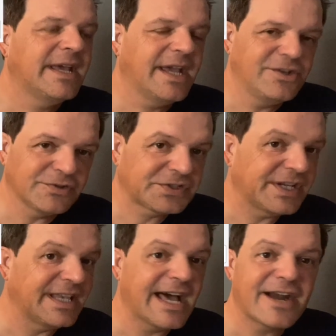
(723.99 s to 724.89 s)
And you'll see
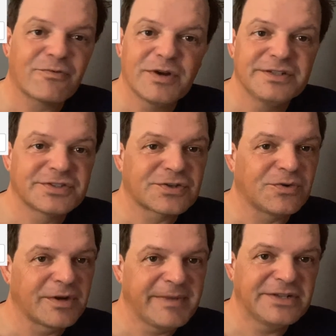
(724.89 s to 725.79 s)
a lot of runs
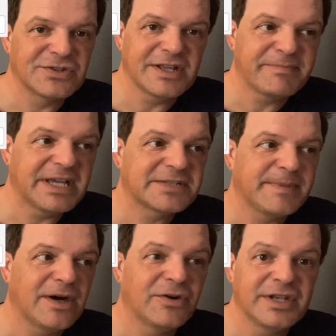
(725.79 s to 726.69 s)
scored in Major League
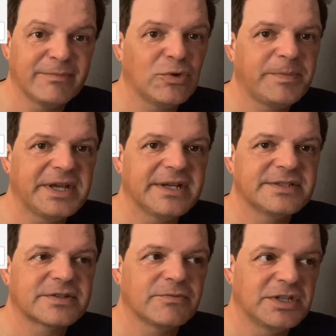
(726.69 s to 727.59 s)
Baseball in the
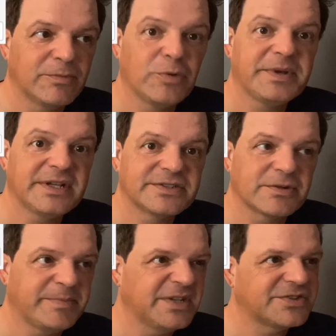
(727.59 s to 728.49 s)
bullpens when the bullpens
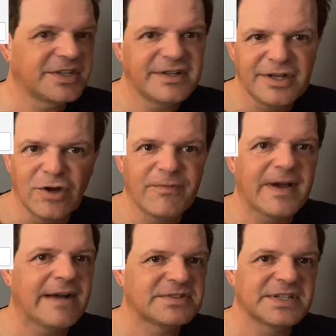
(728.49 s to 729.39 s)
are pitching,
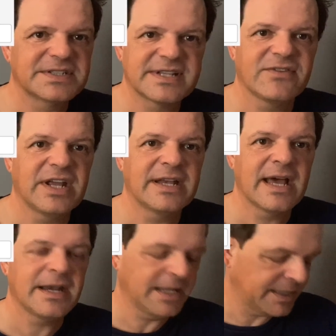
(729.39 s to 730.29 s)
5, 6, 7, 8,
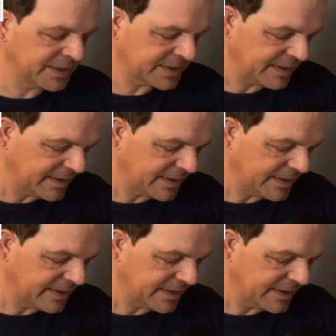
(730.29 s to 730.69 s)
9 innings.